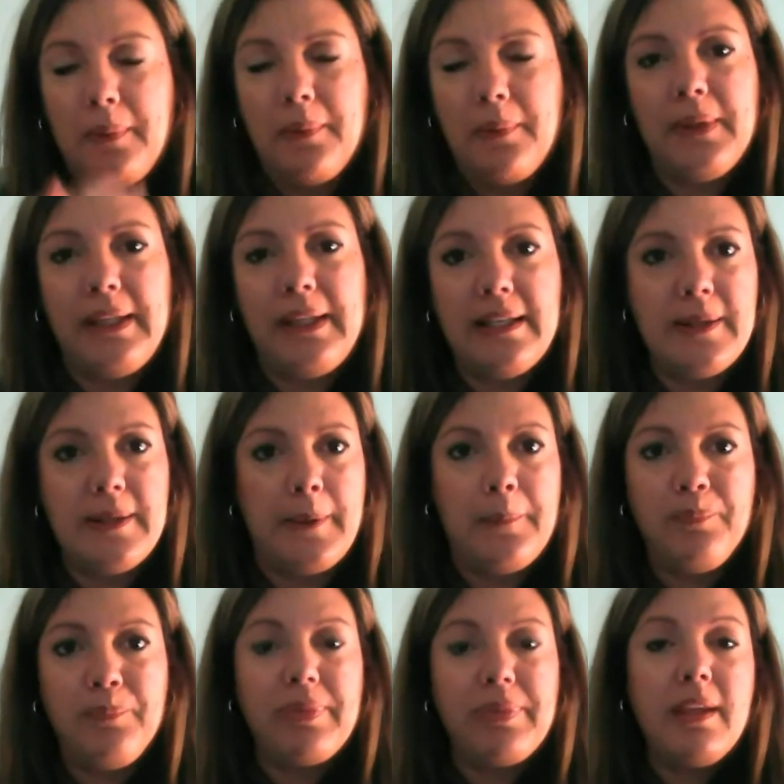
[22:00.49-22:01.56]
are willing to
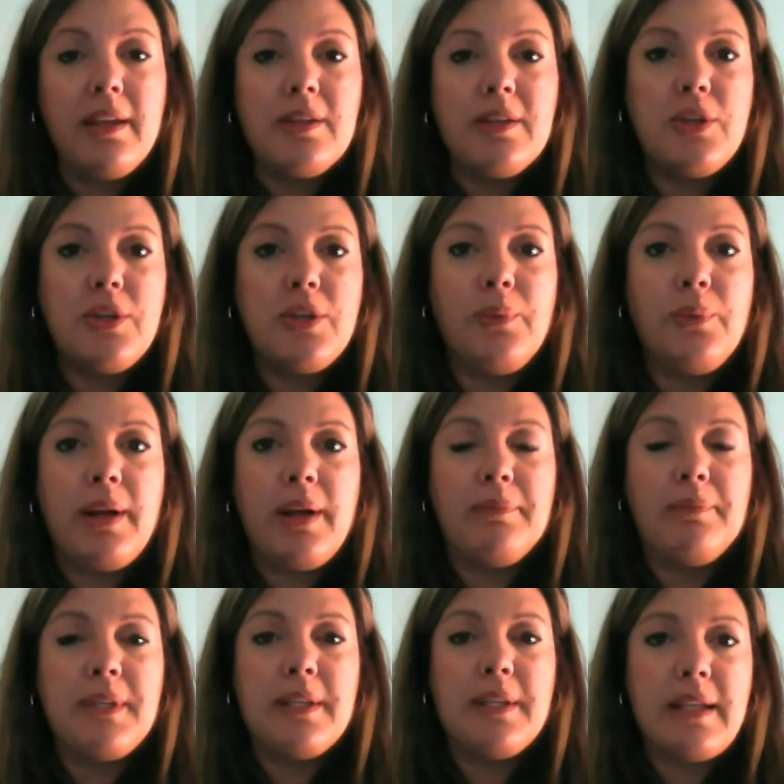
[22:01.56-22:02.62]

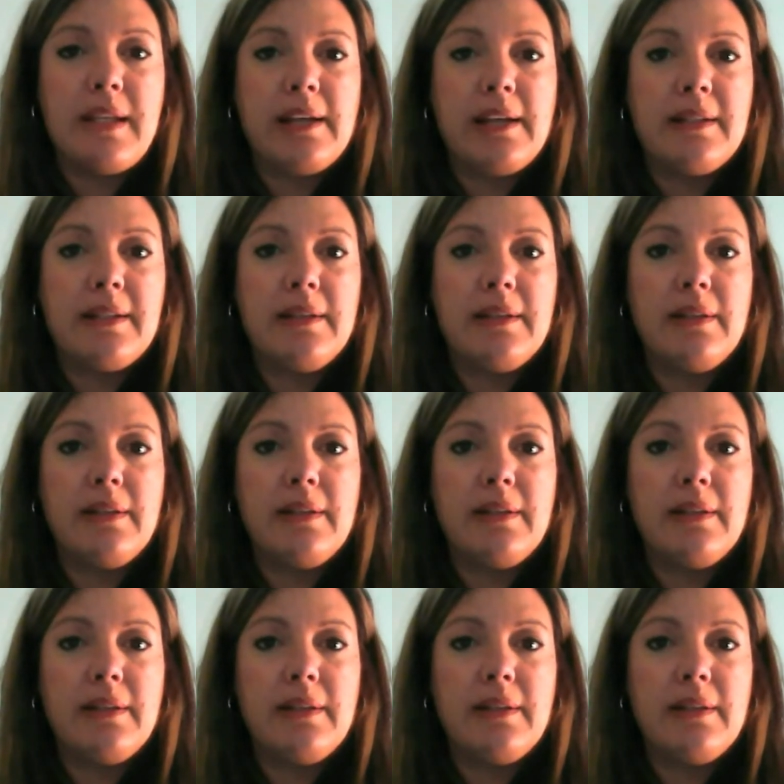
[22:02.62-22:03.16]
start,